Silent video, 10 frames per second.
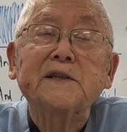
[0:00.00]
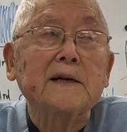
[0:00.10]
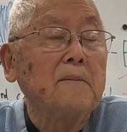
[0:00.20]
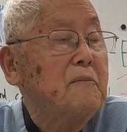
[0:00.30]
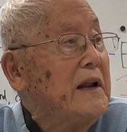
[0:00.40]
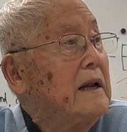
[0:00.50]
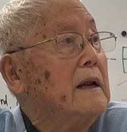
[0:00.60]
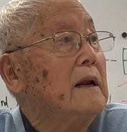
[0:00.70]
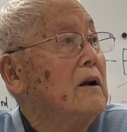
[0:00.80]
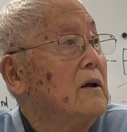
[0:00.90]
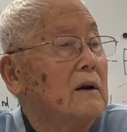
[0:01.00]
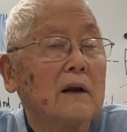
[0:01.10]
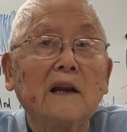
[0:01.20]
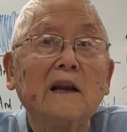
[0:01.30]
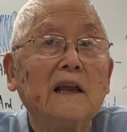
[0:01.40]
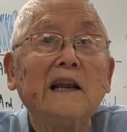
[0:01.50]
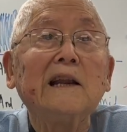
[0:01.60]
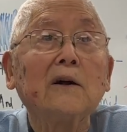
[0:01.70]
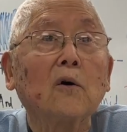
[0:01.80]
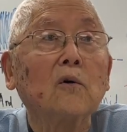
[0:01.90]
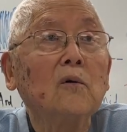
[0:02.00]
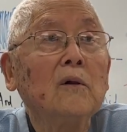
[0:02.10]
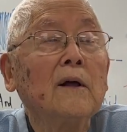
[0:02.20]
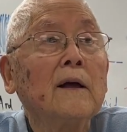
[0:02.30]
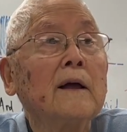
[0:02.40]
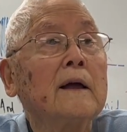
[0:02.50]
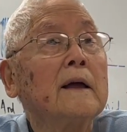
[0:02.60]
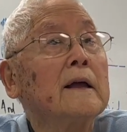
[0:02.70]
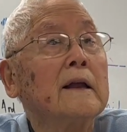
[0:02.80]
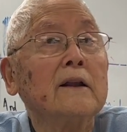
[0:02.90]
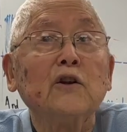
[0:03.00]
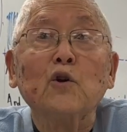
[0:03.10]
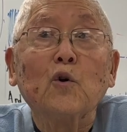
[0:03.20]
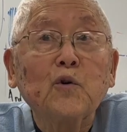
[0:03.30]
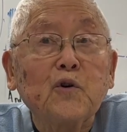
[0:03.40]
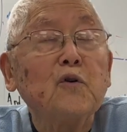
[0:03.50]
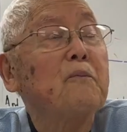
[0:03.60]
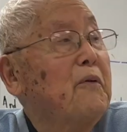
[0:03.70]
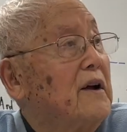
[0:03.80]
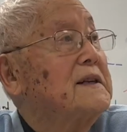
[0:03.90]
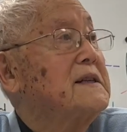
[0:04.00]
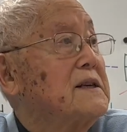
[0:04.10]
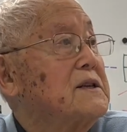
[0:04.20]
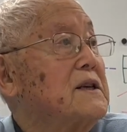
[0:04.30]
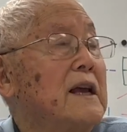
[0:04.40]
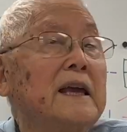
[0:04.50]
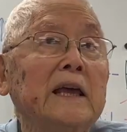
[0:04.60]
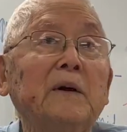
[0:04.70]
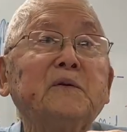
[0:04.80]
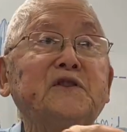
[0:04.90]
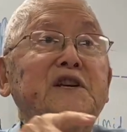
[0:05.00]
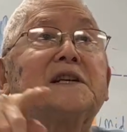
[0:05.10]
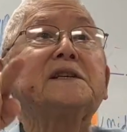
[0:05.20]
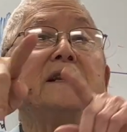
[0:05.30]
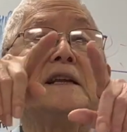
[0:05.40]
completely illegal, no due process. It was just an